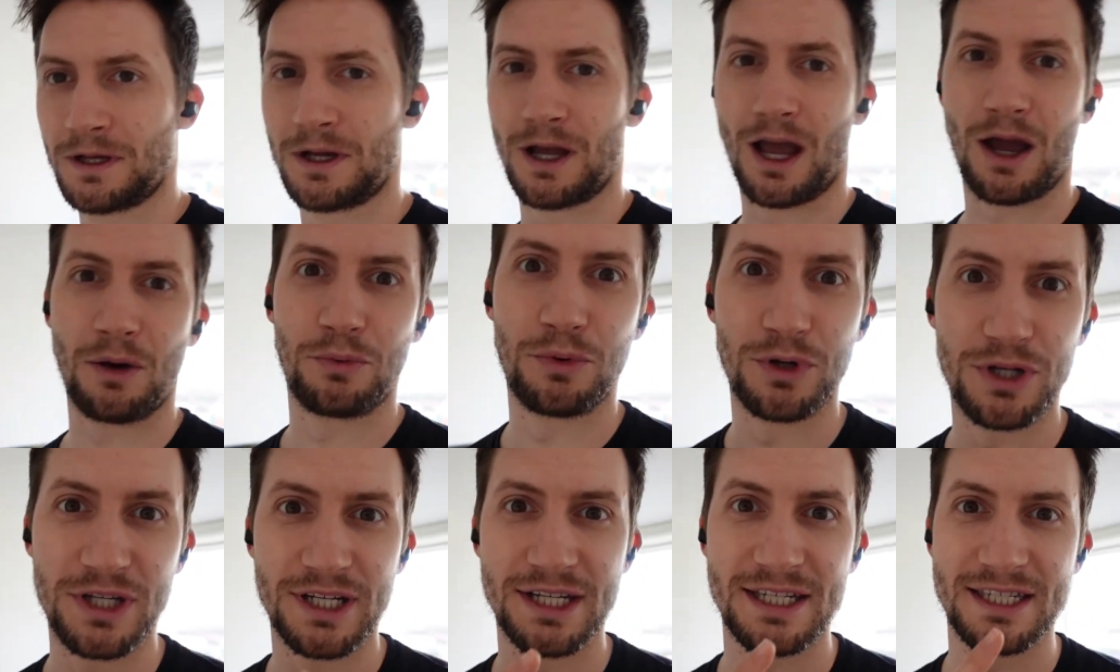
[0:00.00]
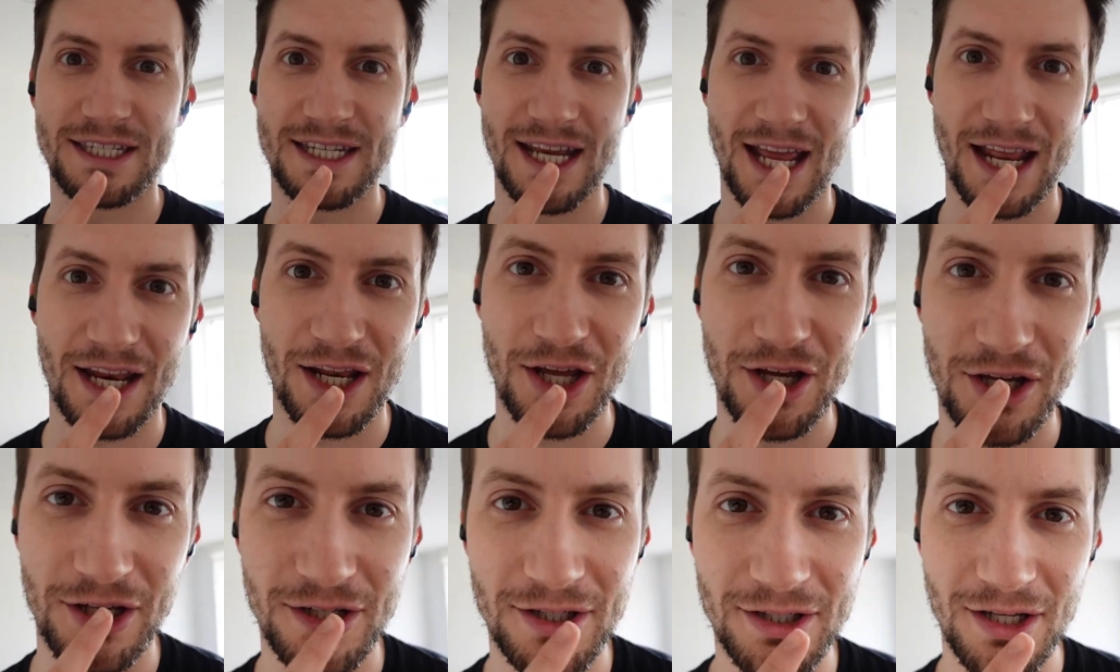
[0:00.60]
I wouldn't tell
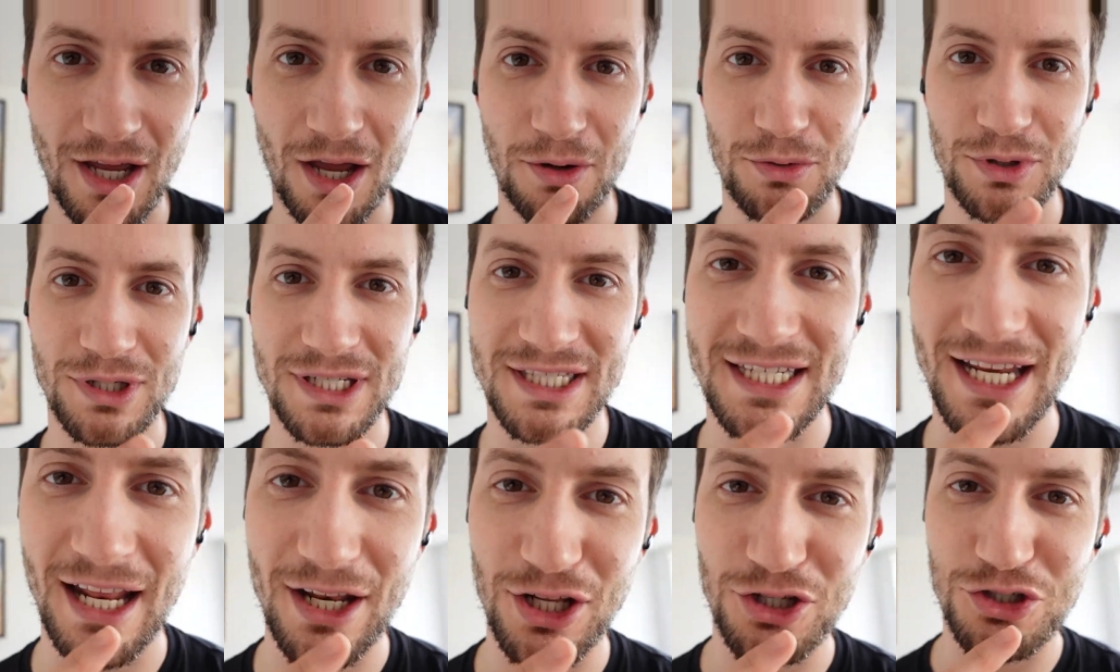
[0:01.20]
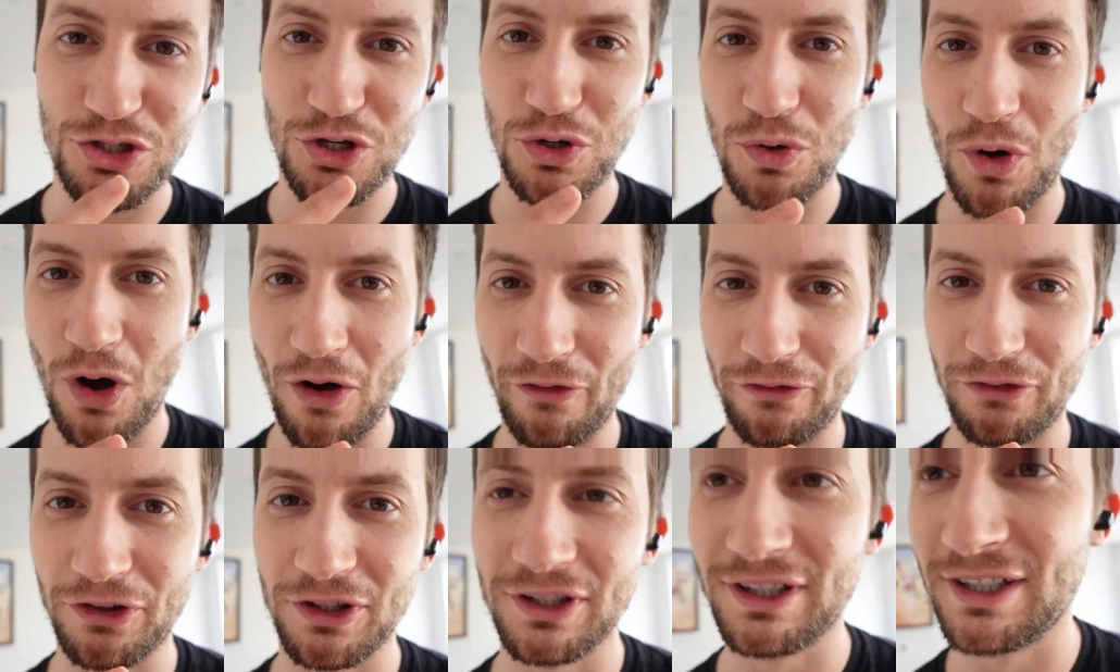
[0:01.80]
her. I wouldn't tell her too
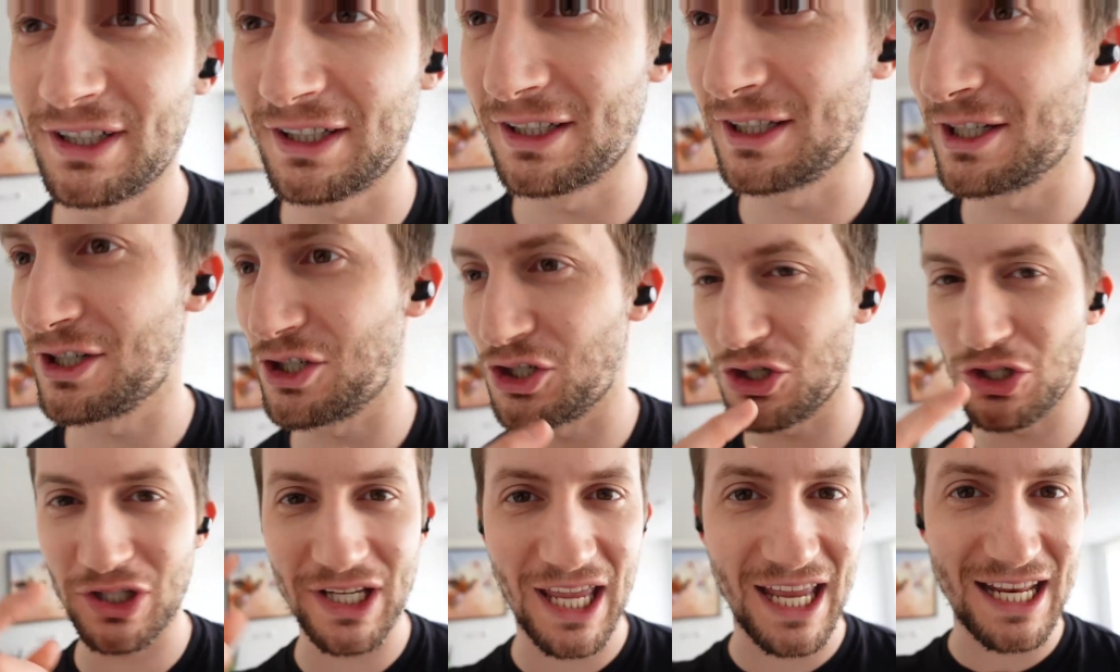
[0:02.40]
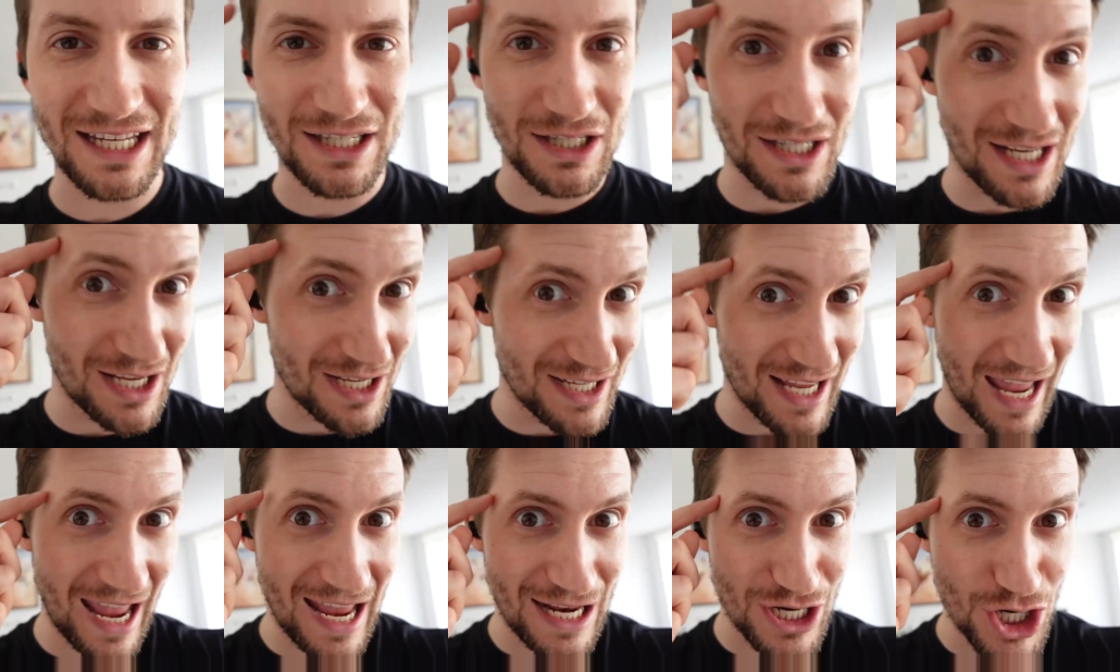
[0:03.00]
often because she'll get,
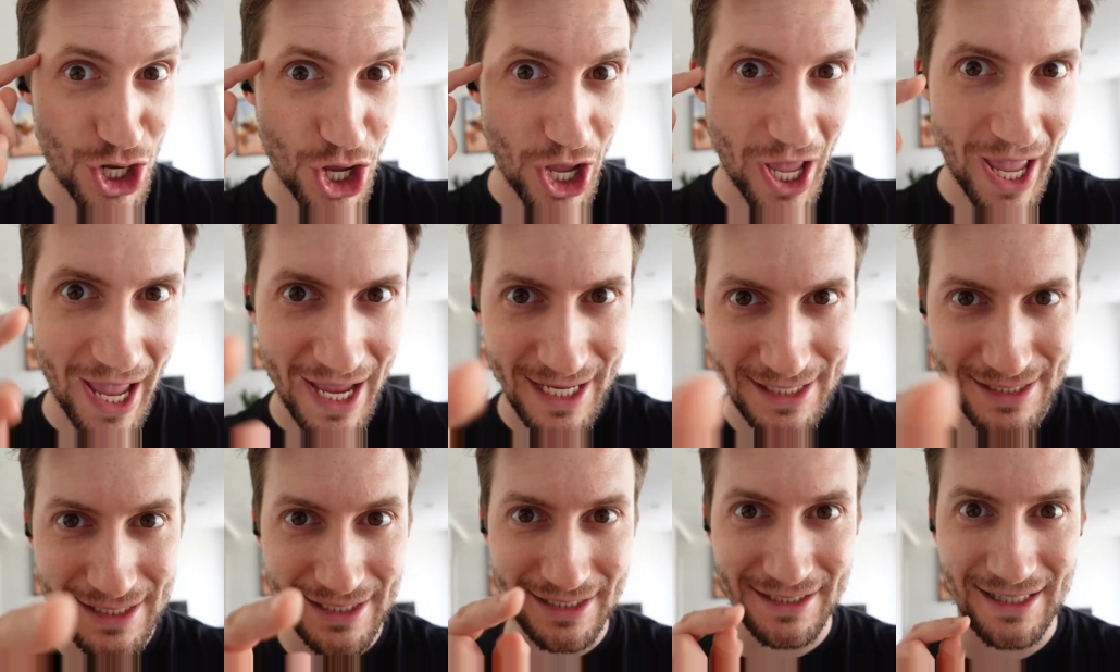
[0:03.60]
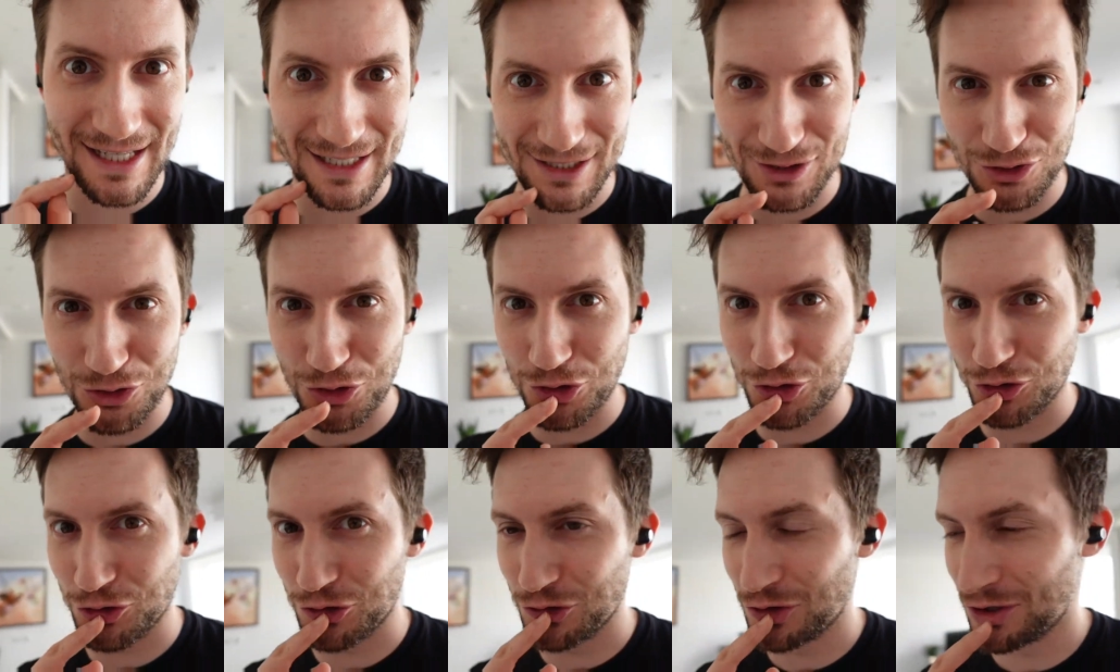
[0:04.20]
get in her head. That's not
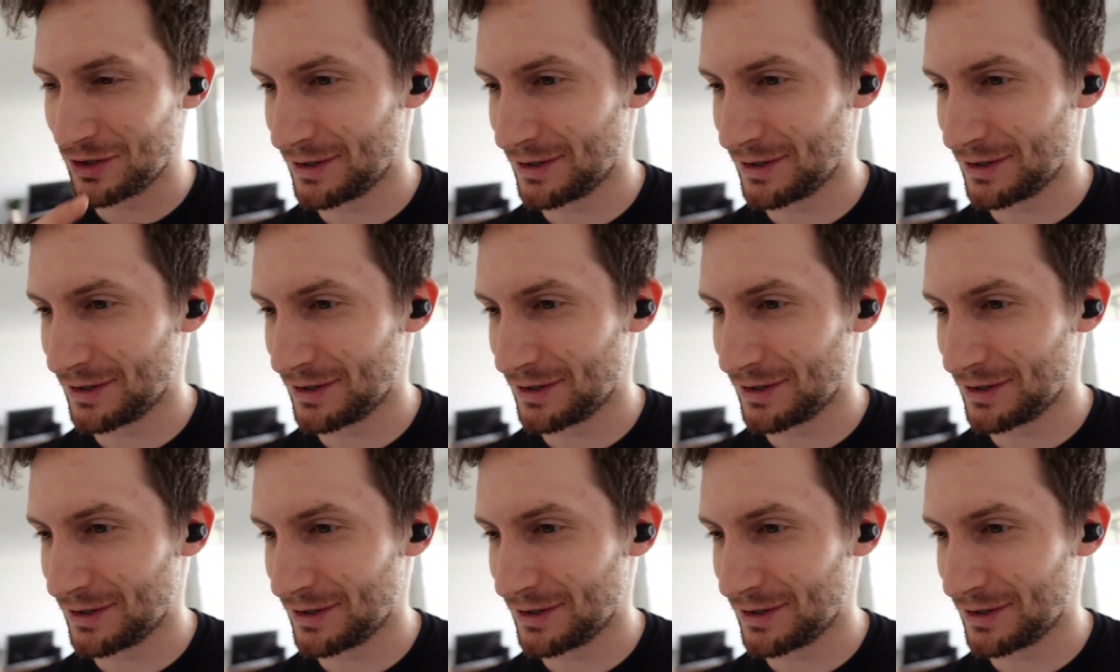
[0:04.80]
good.